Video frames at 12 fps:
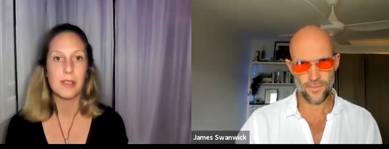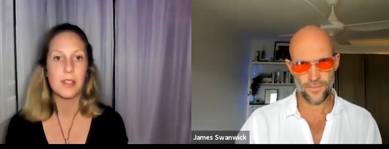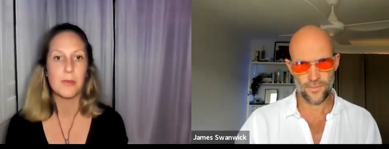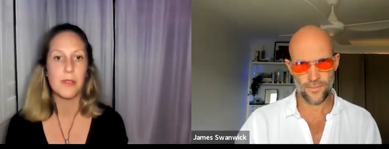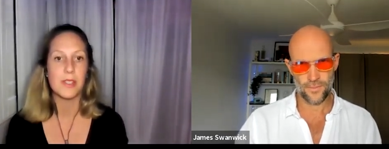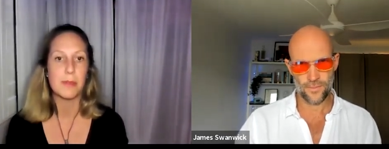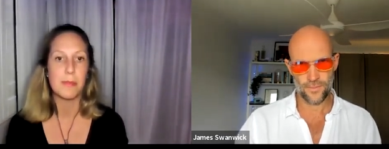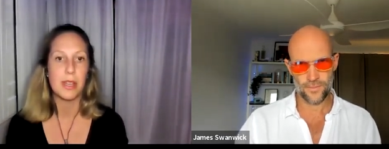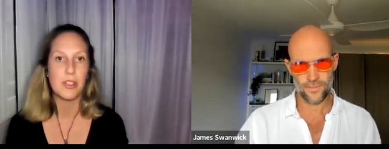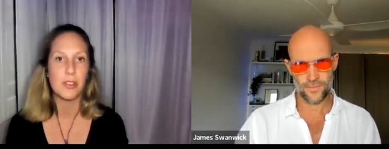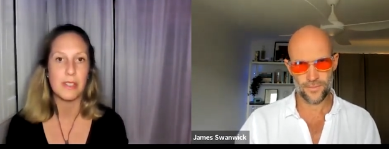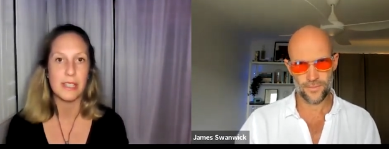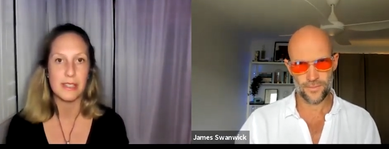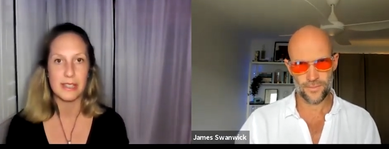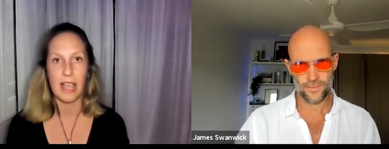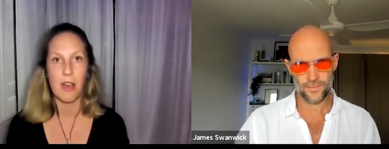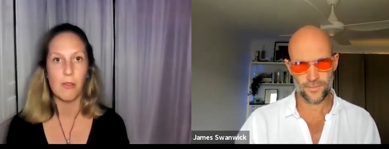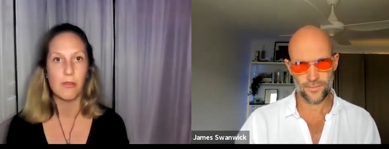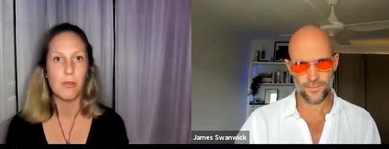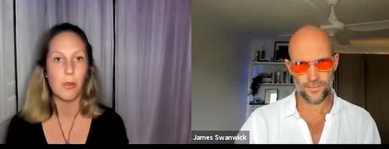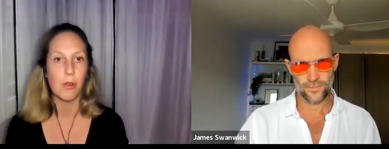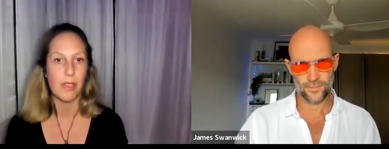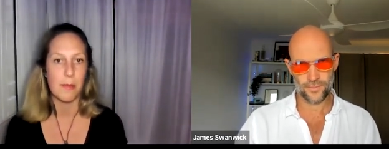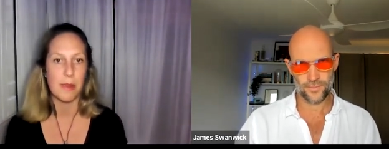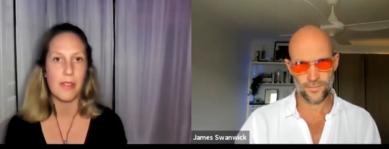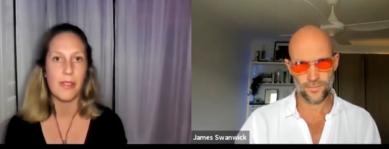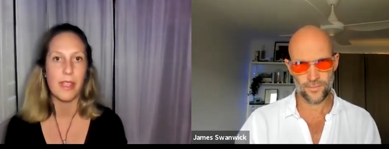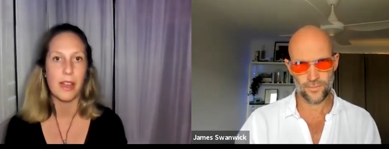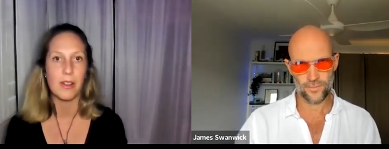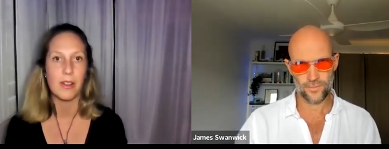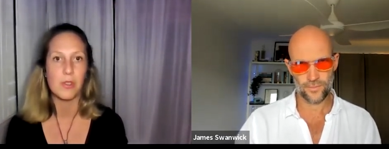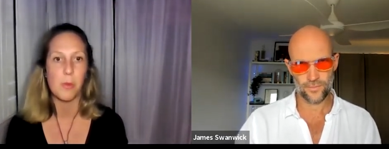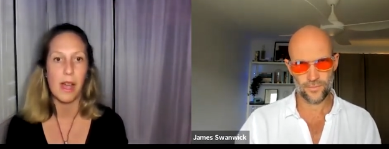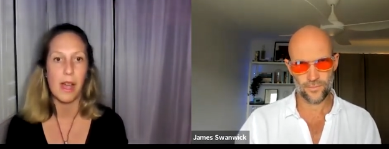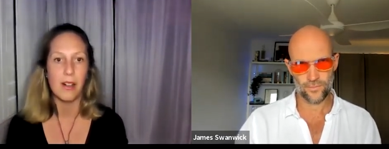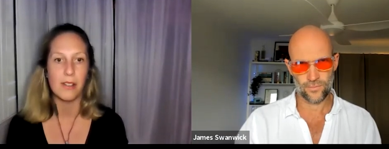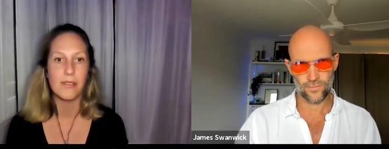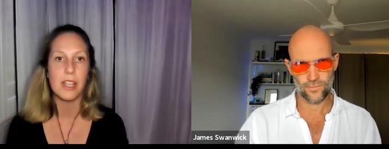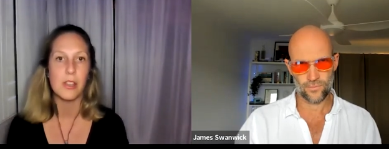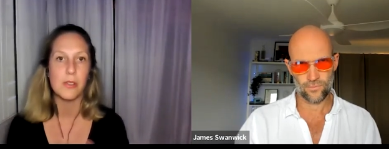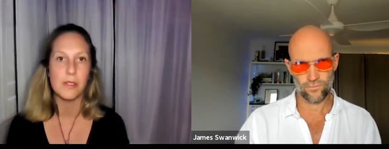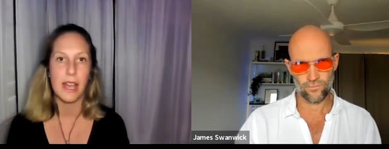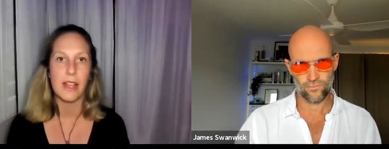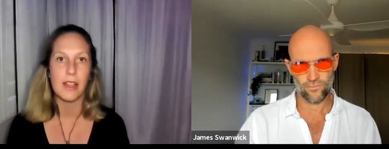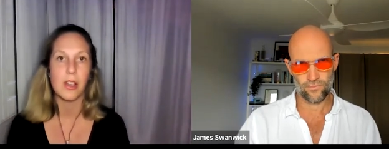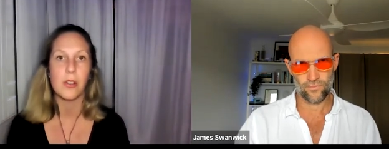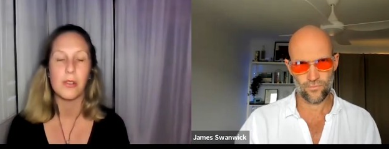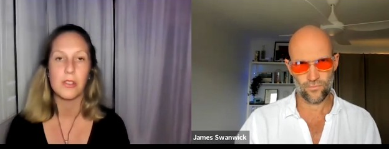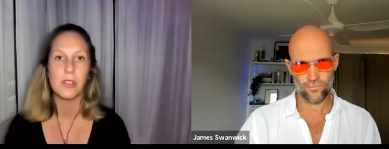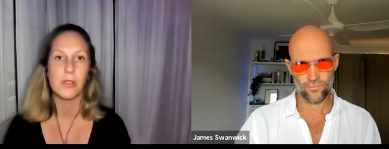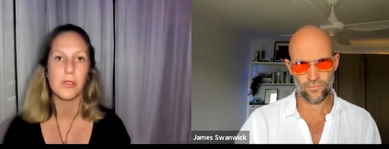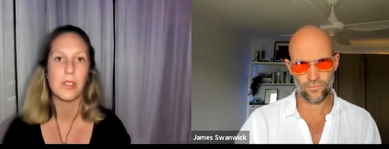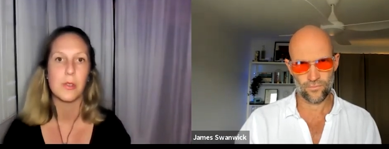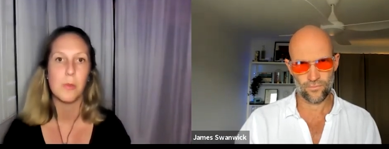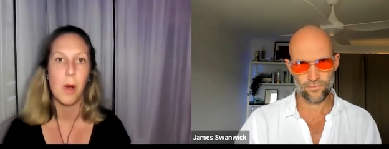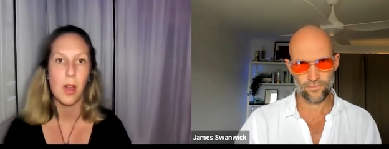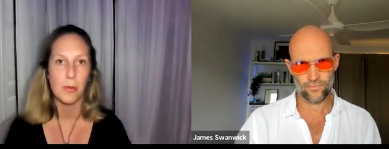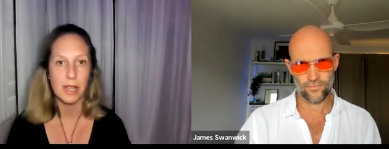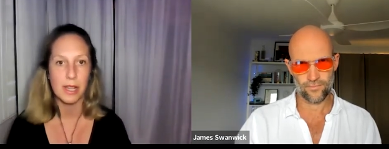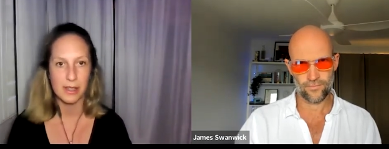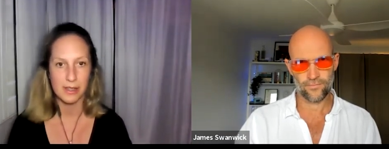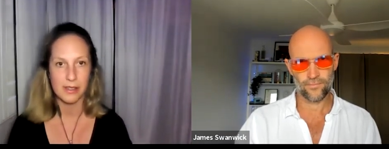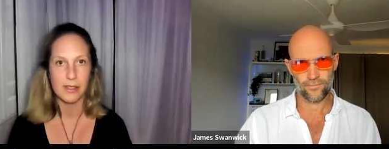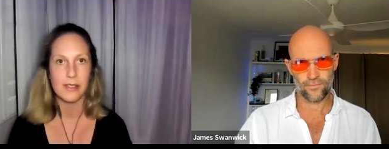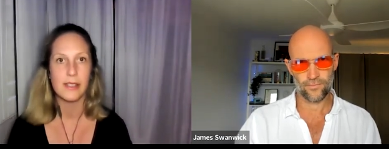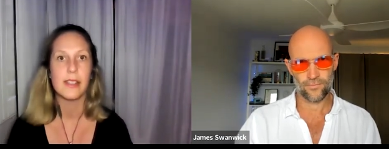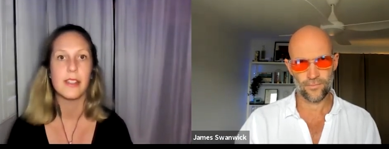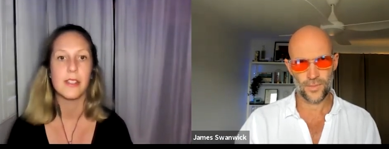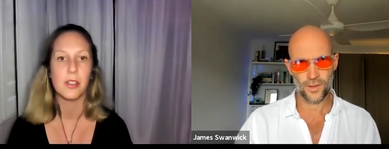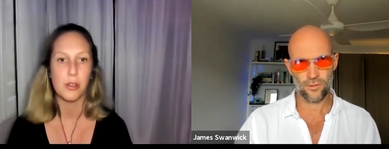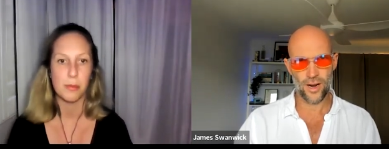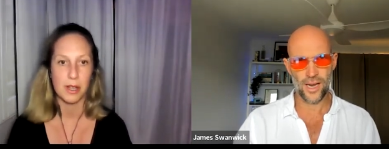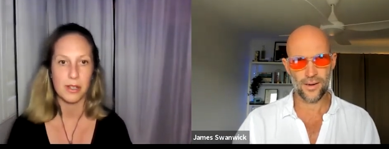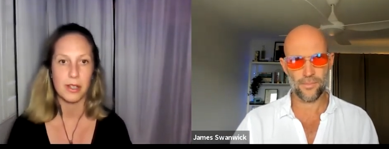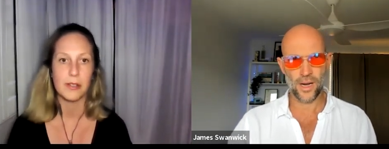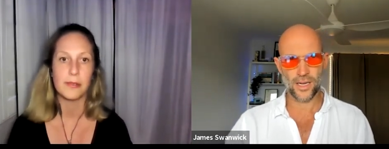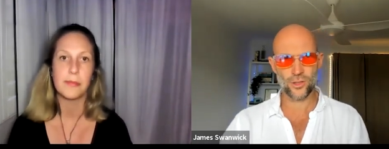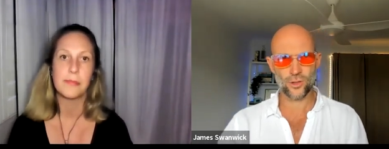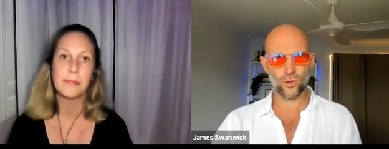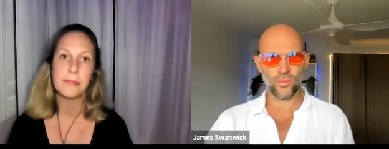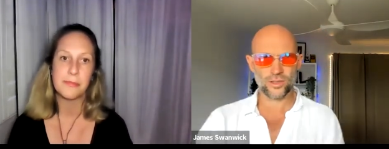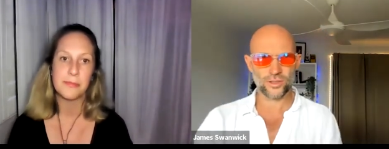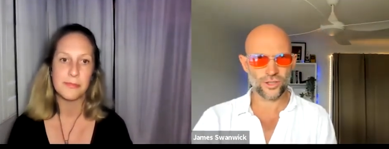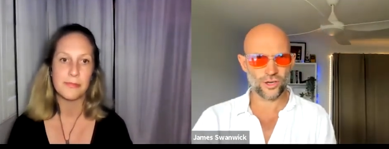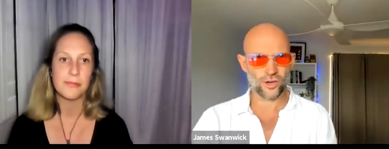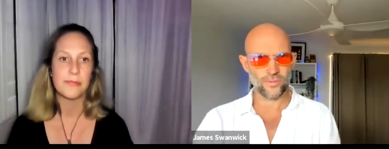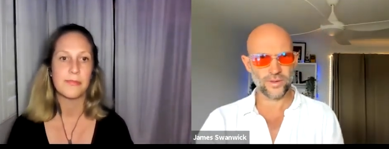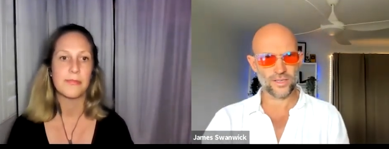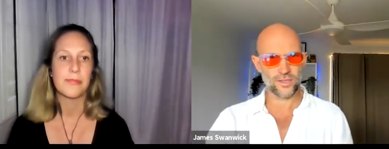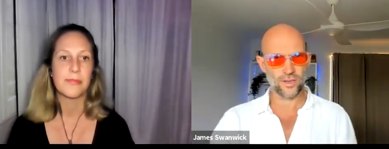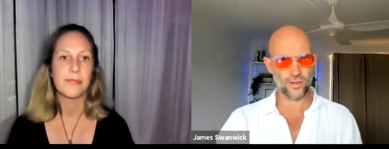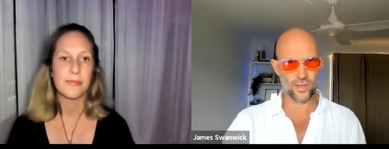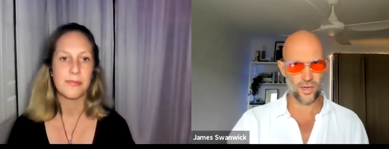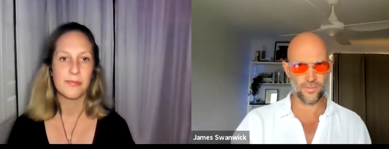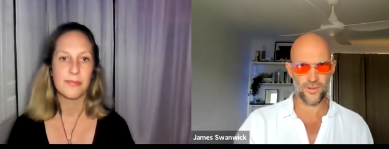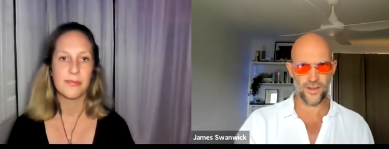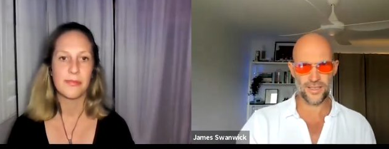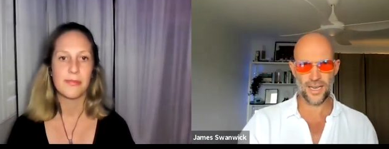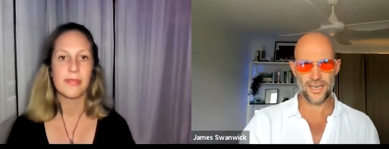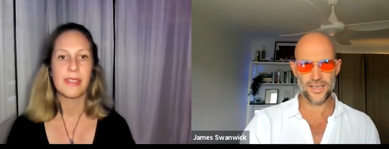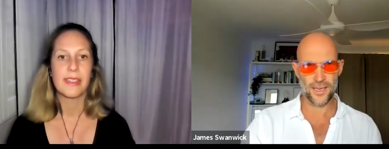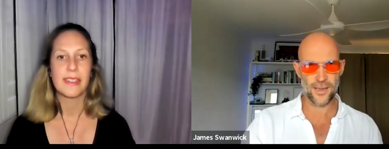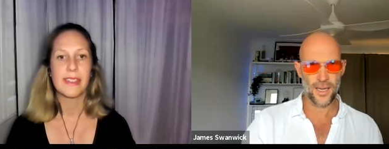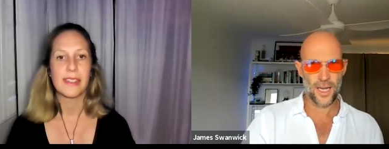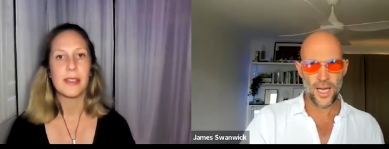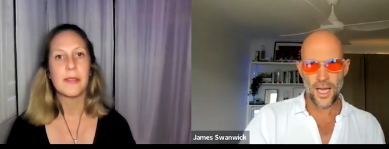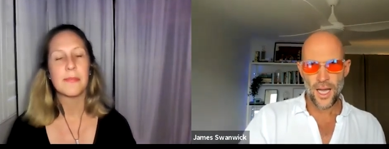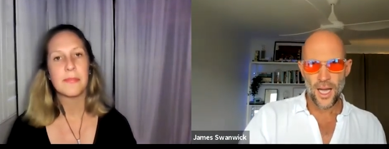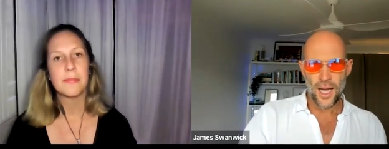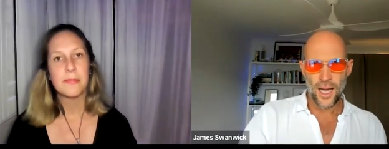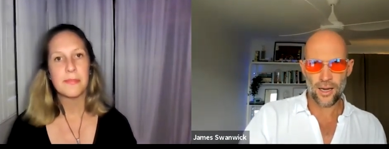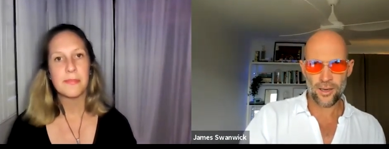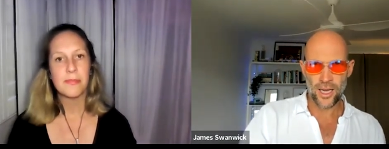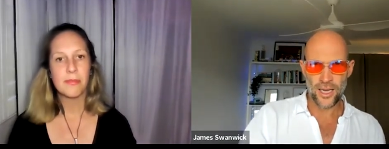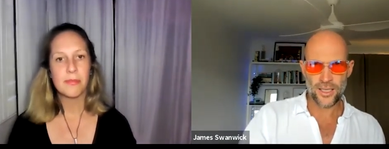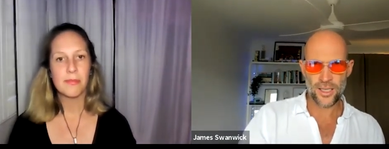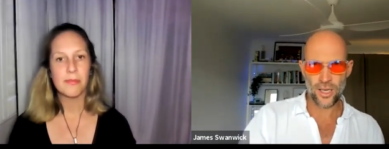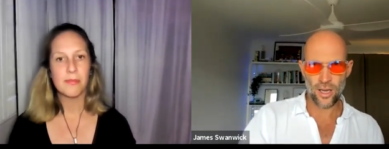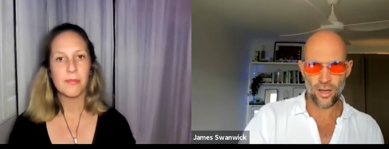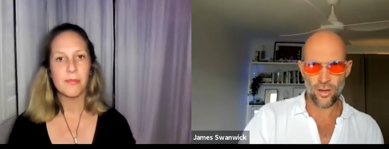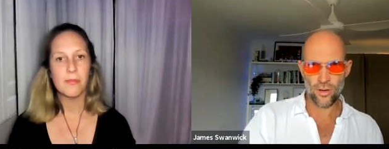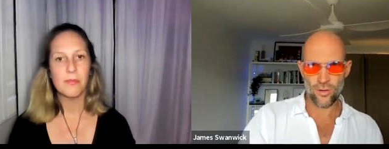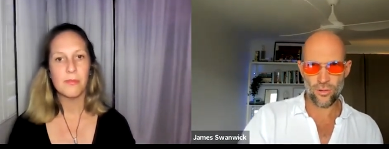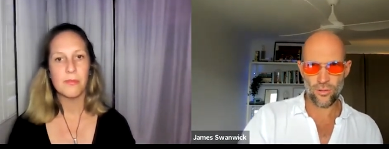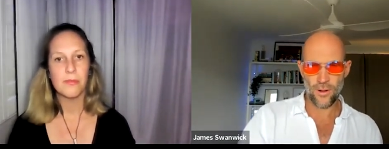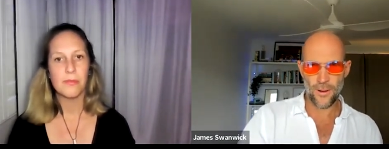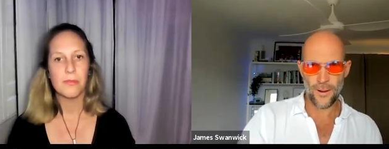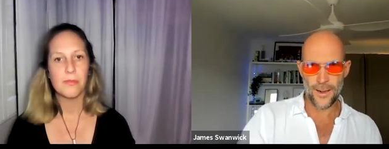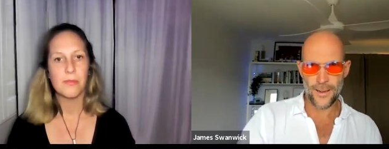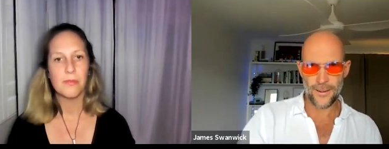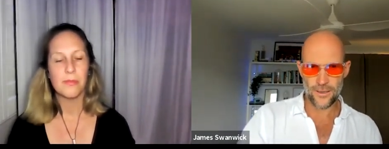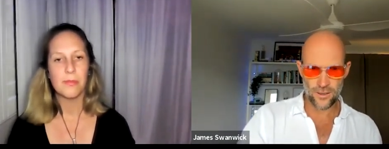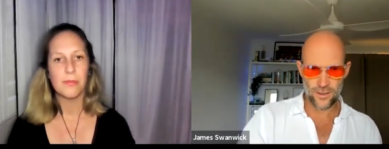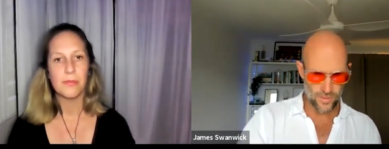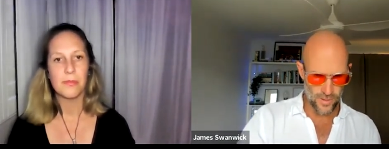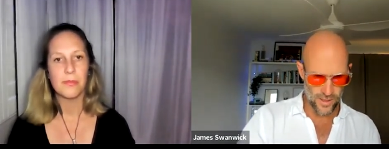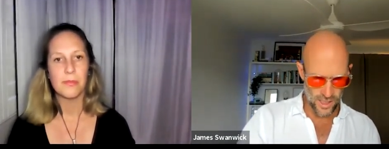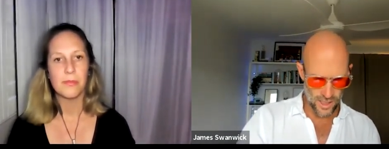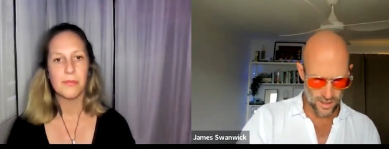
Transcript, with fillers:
Speaker 1: because we have a special discount for them in there as well if they use that code. So it's Swanwick in the
Speaker 2: coupon. Great, my toolbox genomics dot com. Fantastic. Okay, so uh, you're spitting in